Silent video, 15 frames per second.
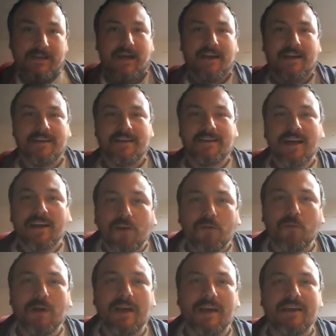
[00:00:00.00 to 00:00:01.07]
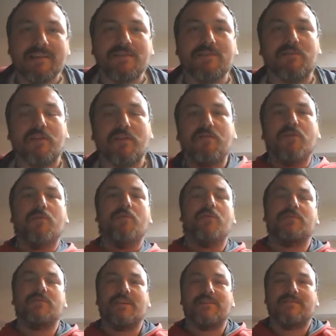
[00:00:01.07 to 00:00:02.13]
And I cannot wait for the
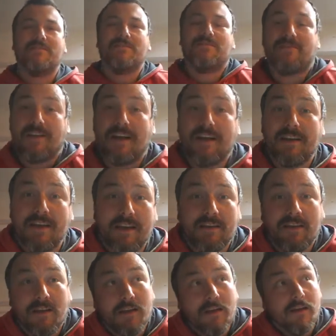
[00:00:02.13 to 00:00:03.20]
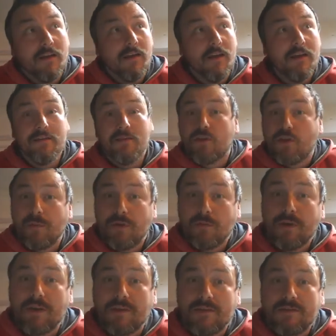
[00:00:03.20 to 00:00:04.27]
football season to start again in the coming
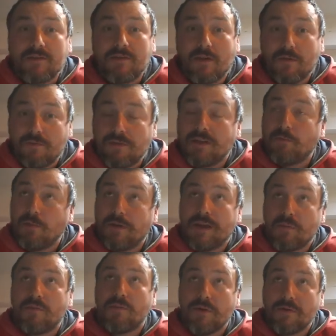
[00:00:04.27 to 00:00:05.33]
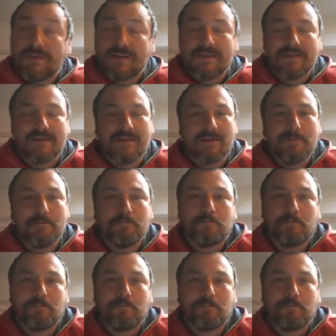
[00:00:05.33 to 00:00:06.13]
weeks. And hopefully we'll get promoted this time.